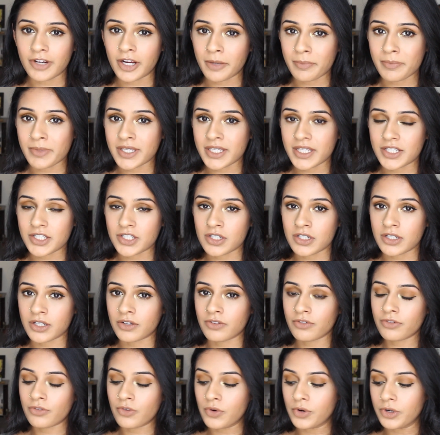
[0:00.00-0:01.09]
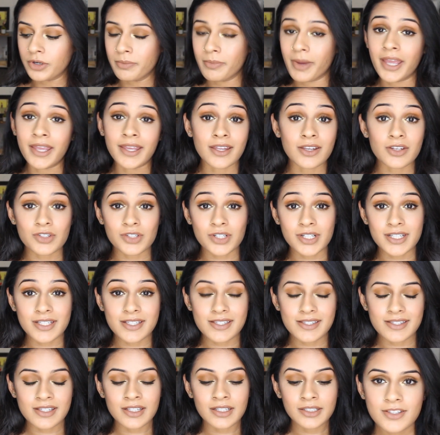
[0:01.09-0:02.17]
recommendation for my
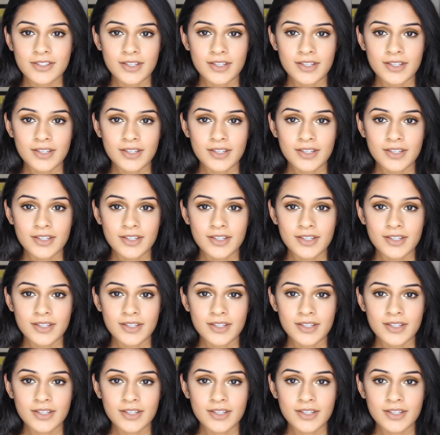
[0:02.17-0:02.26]
interests.